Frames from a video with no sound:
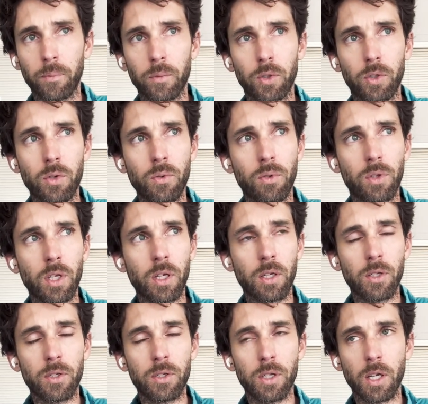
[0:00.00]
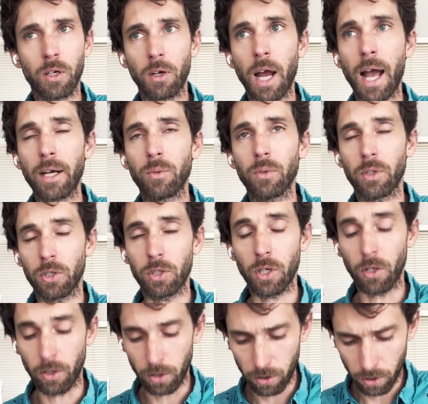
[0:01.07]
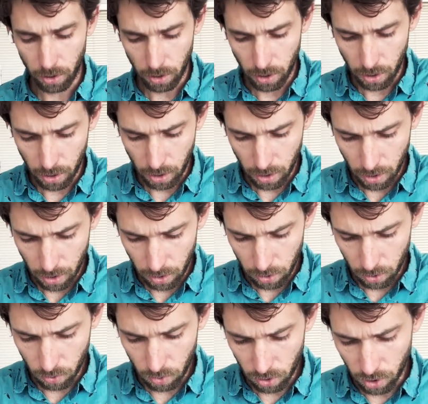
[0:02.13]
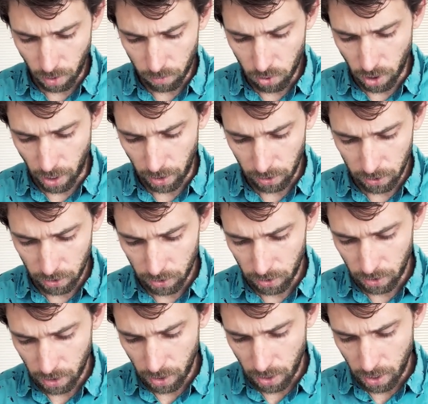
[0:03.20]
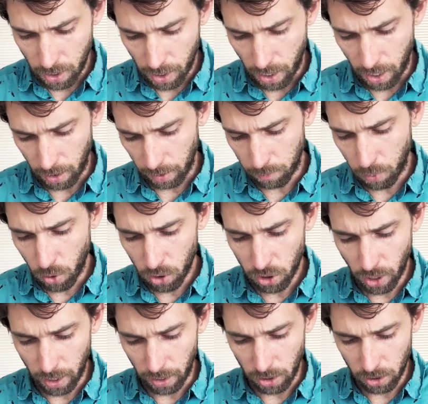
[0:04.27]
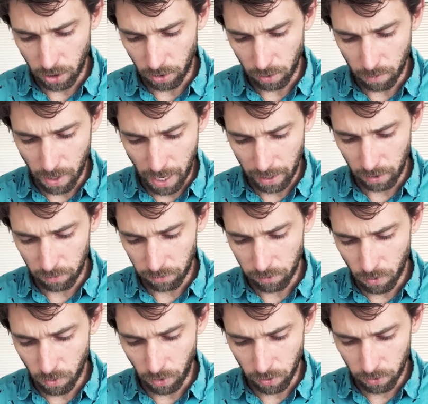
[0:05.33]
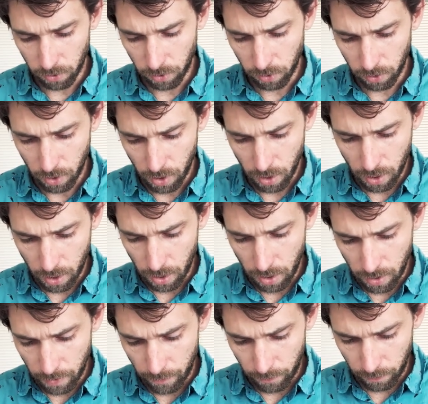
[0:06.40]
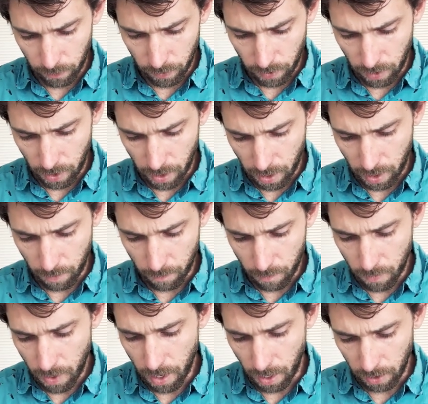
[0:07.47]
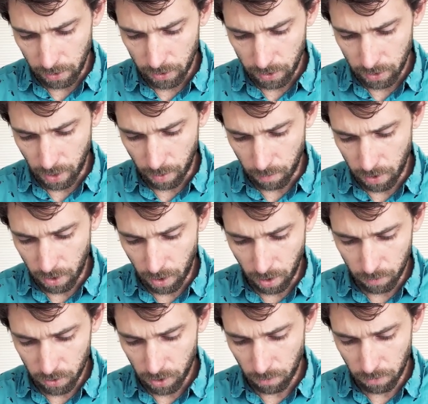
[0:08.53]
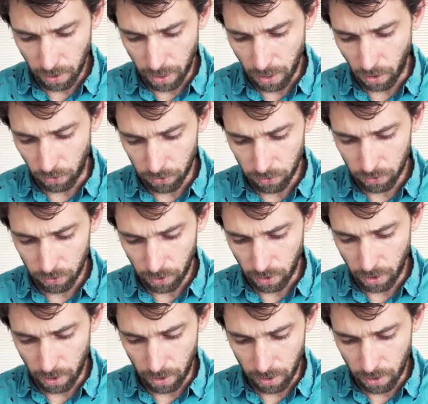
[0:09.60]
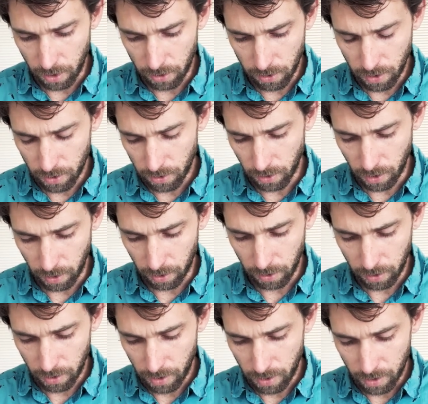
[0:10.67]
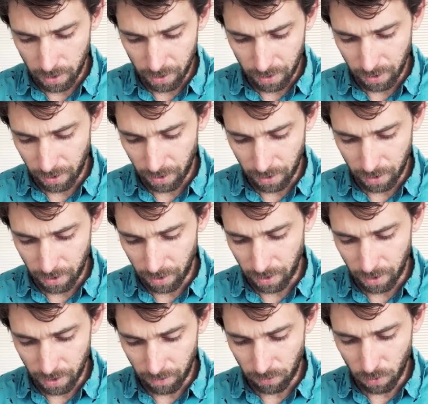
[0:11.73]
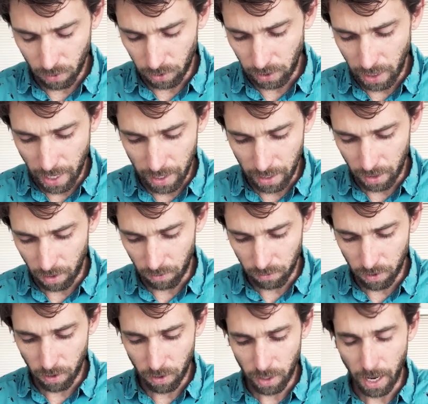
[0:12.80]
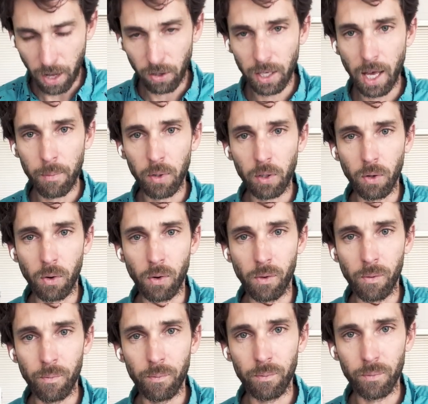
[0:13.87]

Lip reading: two things interact with each other, two subjects, and push on each other back and forth and mix and become something else. And this is like, if you let it, a very alchemical